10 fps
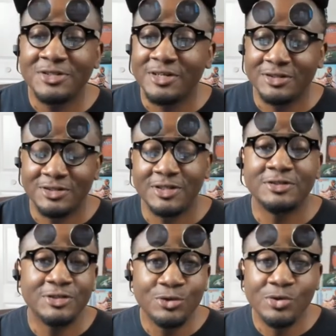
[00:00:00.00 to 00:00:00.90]
They're
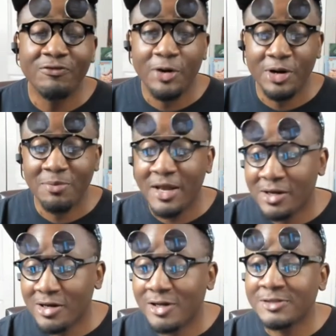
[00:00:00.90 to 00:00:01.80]
2 converted mana
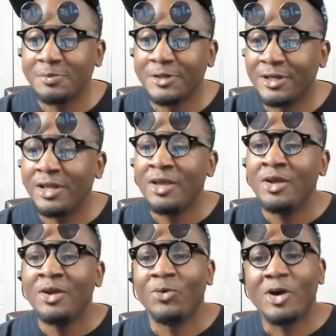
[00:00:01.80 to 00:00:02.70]
costs, but
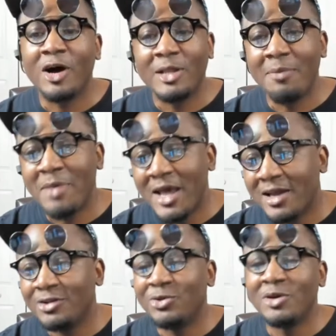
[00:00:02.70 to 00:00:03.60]
with all that
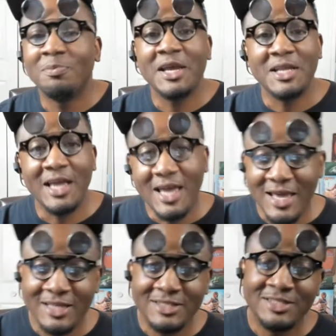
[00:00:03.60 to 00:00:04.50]
mana, you can pay the
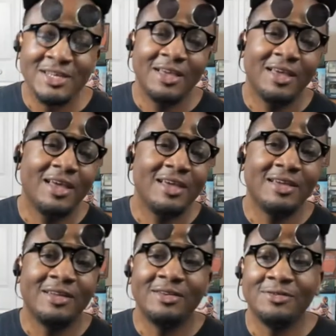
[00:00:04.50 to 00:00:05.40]
X
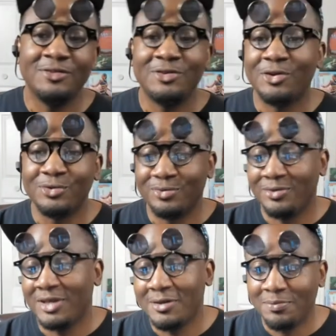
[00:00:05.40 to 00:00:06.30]
and, you know,
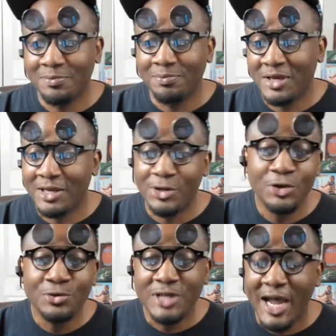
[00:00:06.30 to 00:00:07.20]
get big
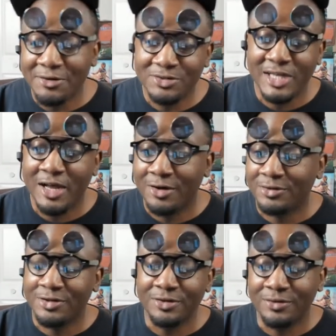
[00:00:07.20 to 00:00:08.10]
huge hydras out
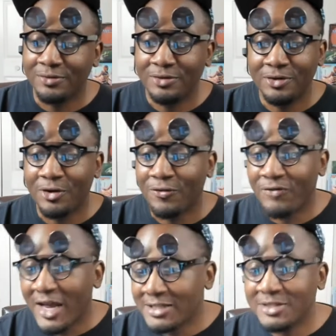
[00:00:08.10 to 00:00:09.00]
and, you know,
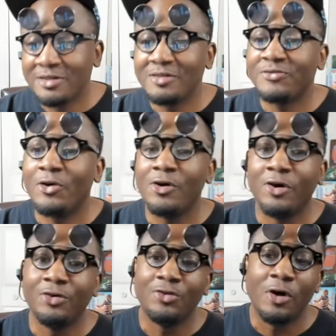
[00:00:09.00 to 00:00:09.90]
fight stuff
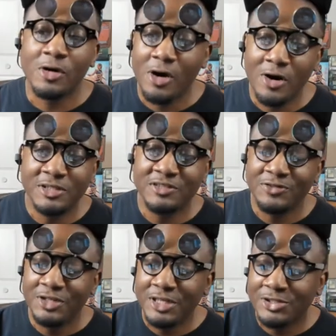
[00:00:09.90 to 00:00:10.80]
or draw cards if
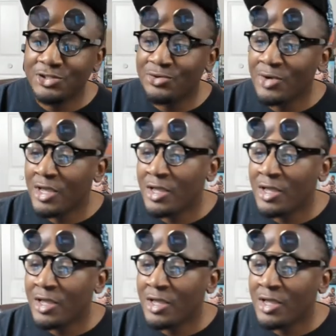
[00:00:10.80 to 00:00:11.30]
you need to,